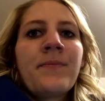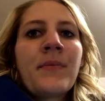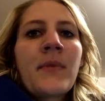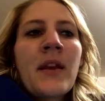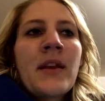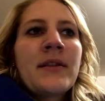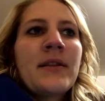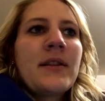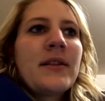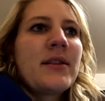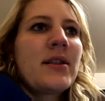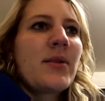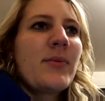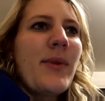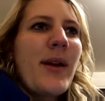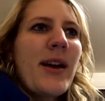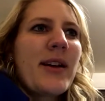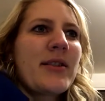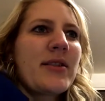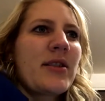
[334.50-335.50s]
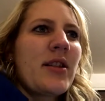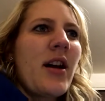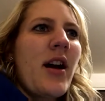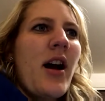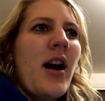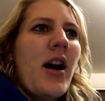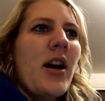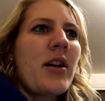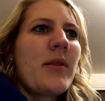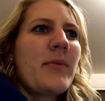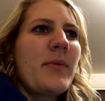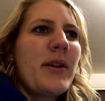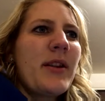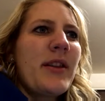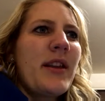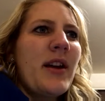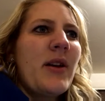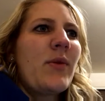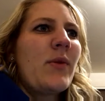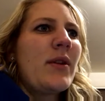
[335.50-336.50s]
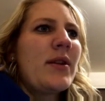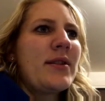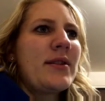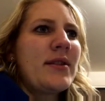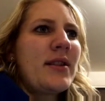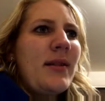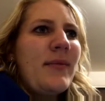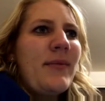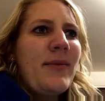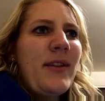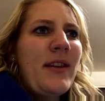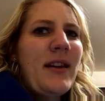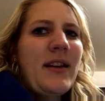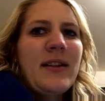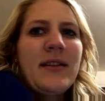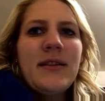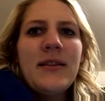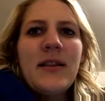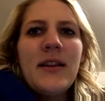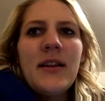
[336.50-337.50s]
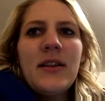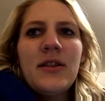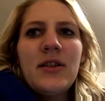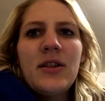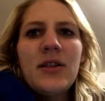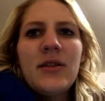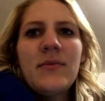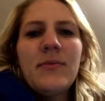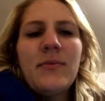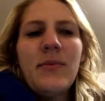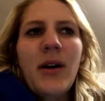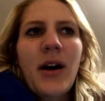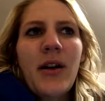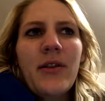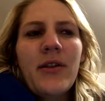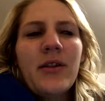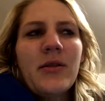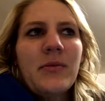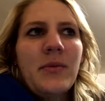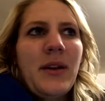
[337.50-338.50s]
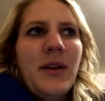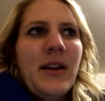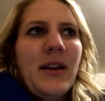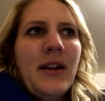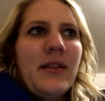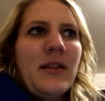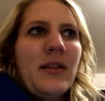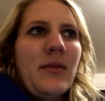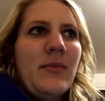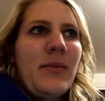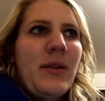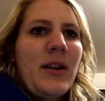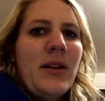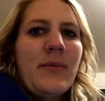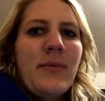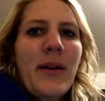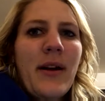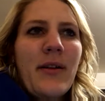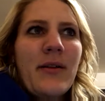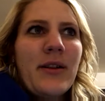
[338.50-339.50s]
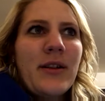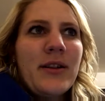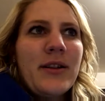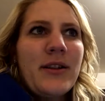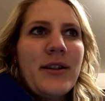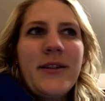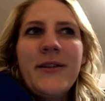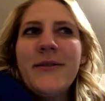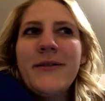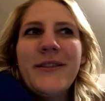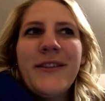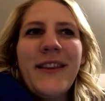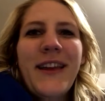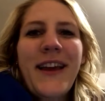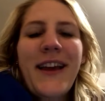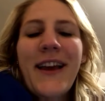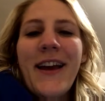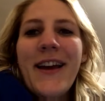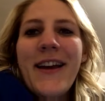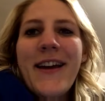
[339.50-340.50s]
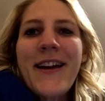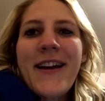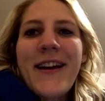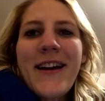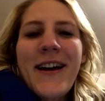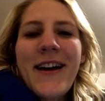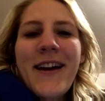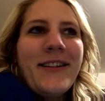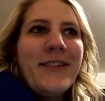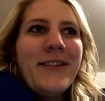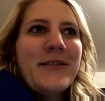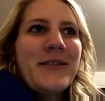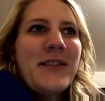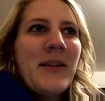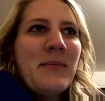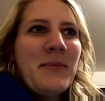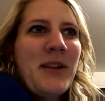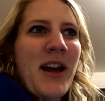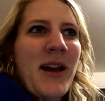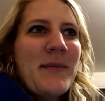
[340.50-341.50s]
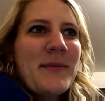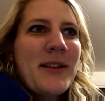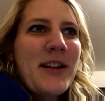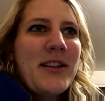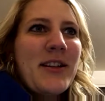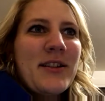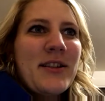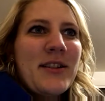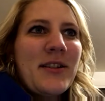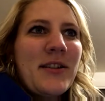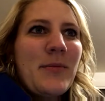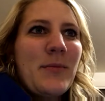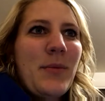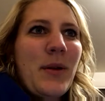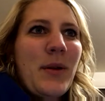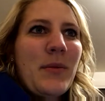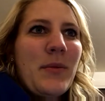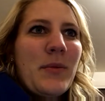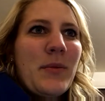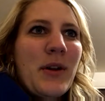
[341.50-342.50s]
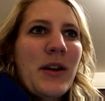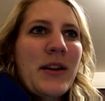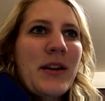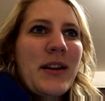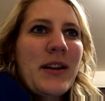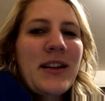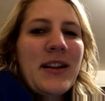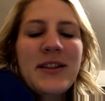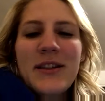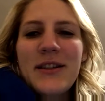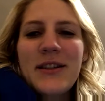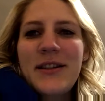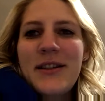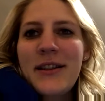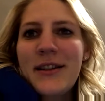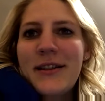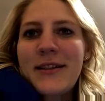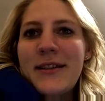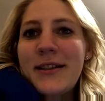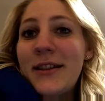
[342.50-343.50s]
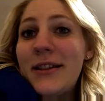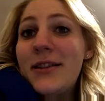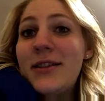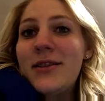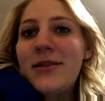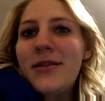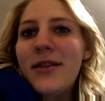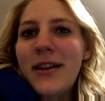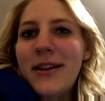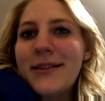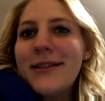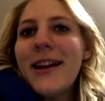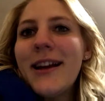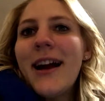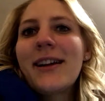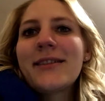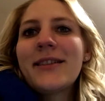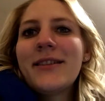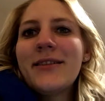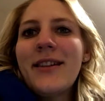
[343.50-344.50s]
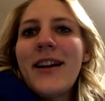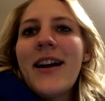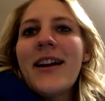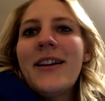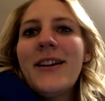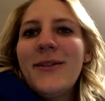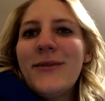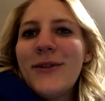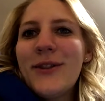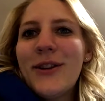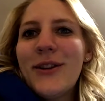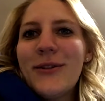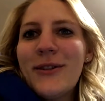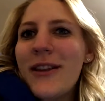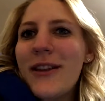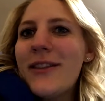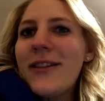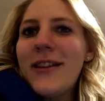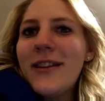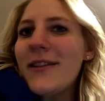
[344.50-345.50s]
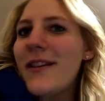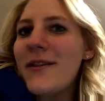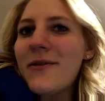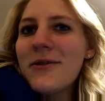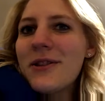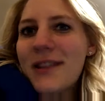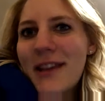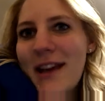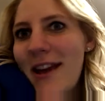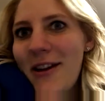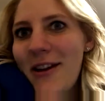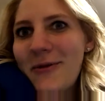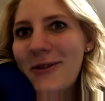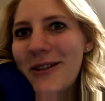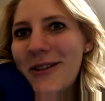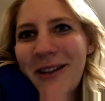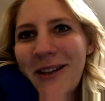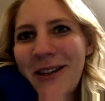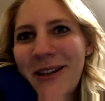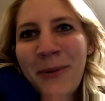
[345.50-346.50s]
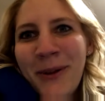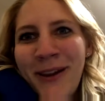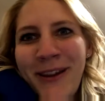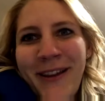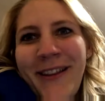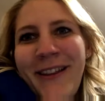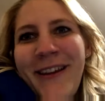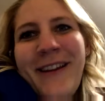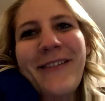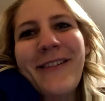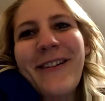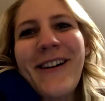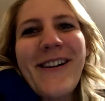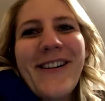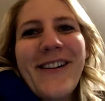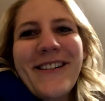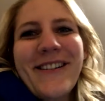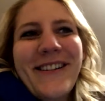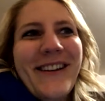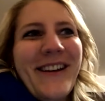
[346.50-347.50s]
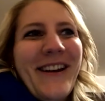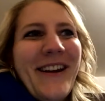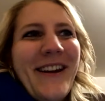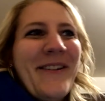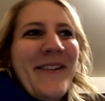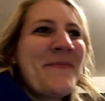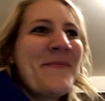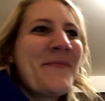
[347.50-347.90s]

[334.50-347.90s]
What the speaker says: Sister Beck's talk, but there was some things that just bothered me a little bit about it too. And like I don't know, sometimes I just couldn't pinpoint it. It just didn't sit exactly right, even though nothing they were saying was completely wrong, you know?